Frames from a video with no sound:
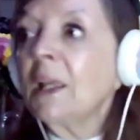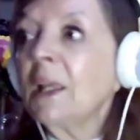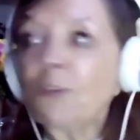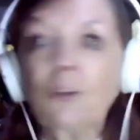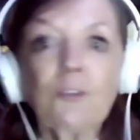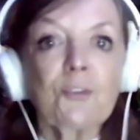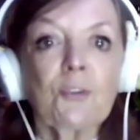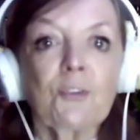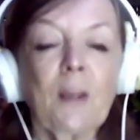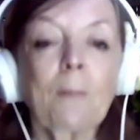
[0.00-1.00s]
If it's
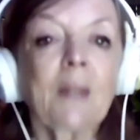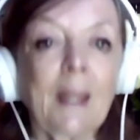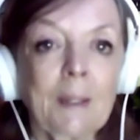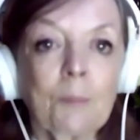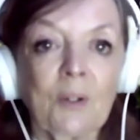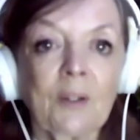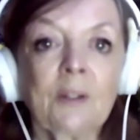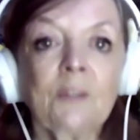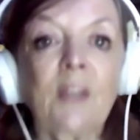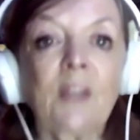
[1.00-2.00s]
some labourer
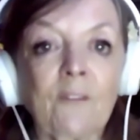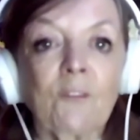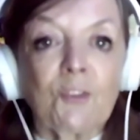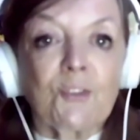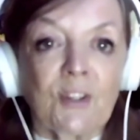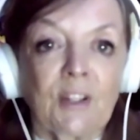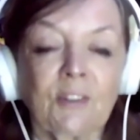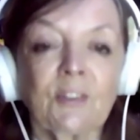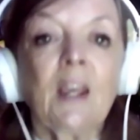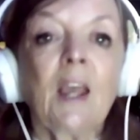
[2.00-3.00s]
down the street,